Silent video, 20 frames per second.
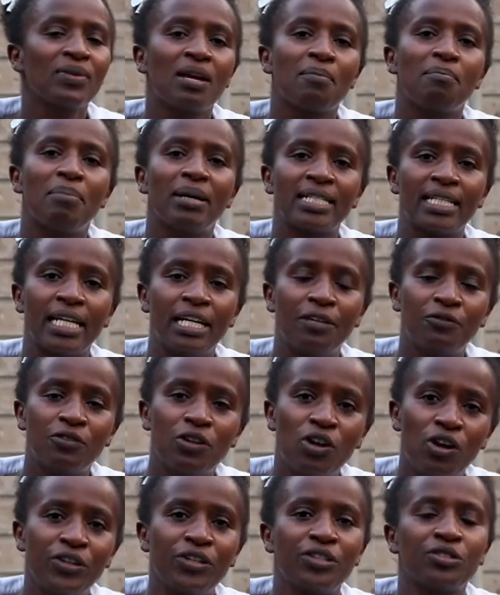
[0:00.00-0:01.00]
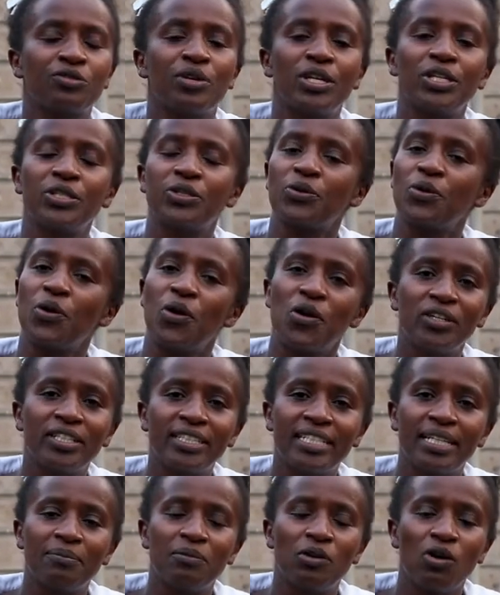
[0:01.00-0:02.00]
But if God is going to
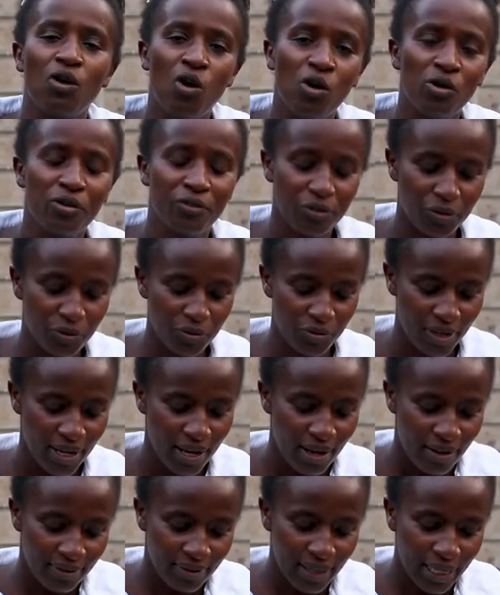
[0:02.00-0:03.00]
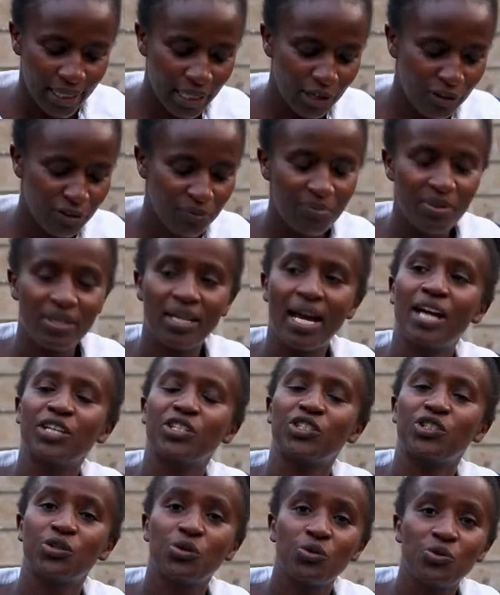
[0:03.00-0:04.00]
hold him all through, then he'll be
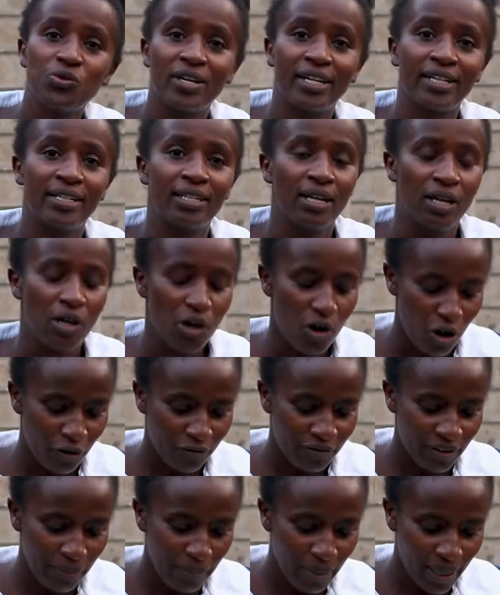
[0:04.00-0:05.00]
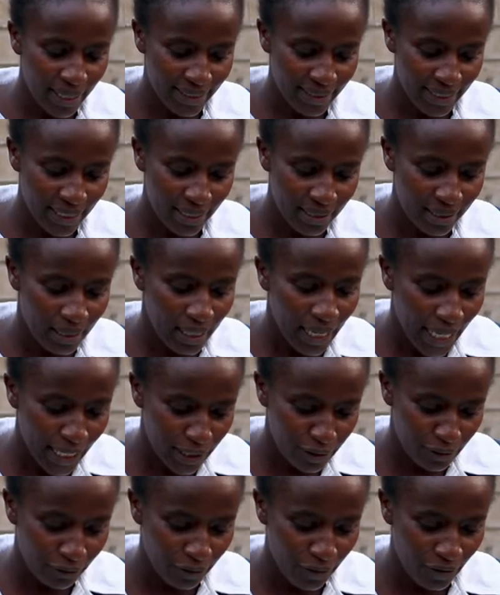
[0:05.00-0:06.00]
assured of the blessings
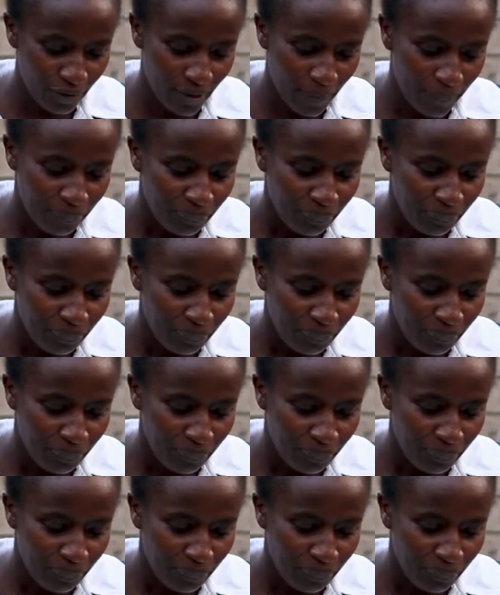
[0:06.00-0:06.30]
henceforth.